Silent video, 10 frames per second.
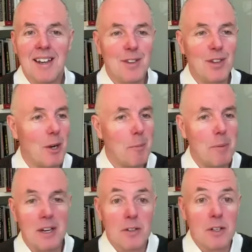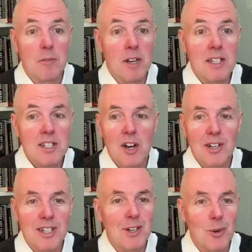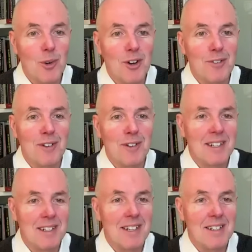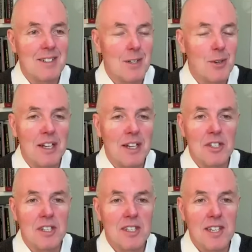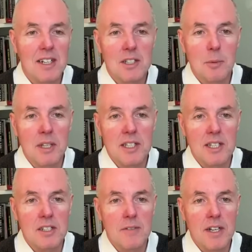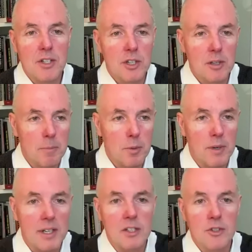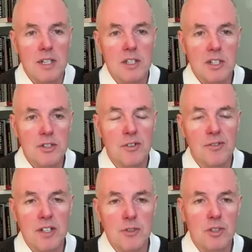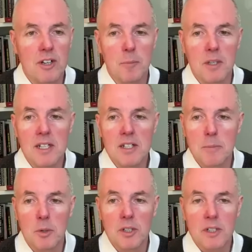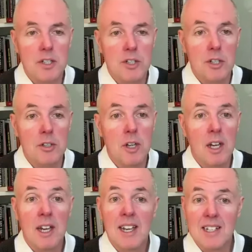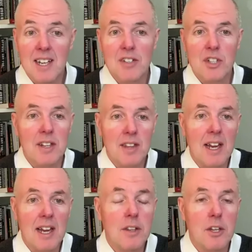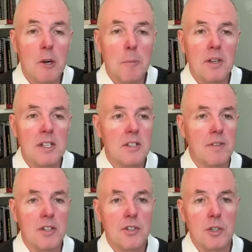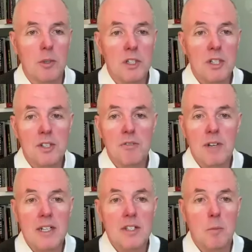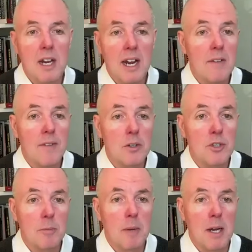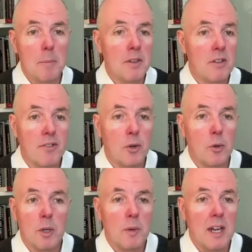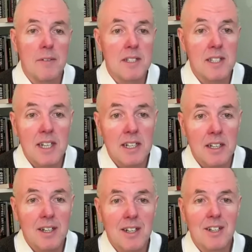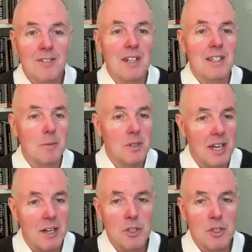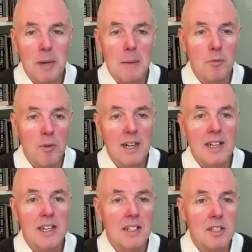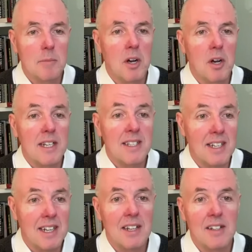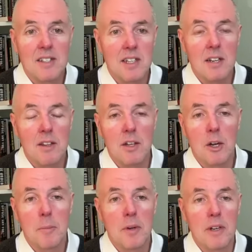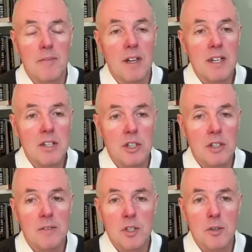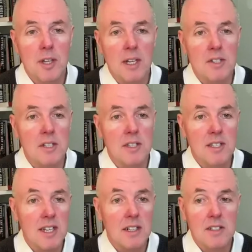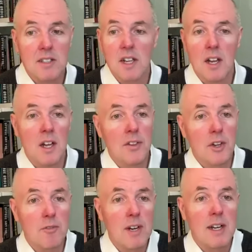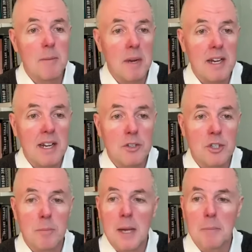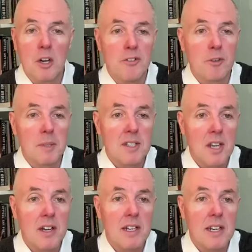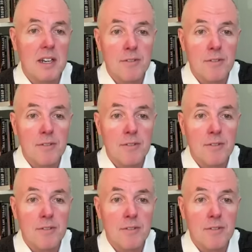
Ethiopia, you know, really started it all off, right? In in 2006, with its intervention bringing the transitional federal government into Mogadishu, it's actually that Ethiopian intervention which is the reason we have Al Shabaab in the form that we have it today, right? It was Al Shabaab rallying Somalis against the Ethiopian invasion of 2006 that really made Al Shabaab go from a tiny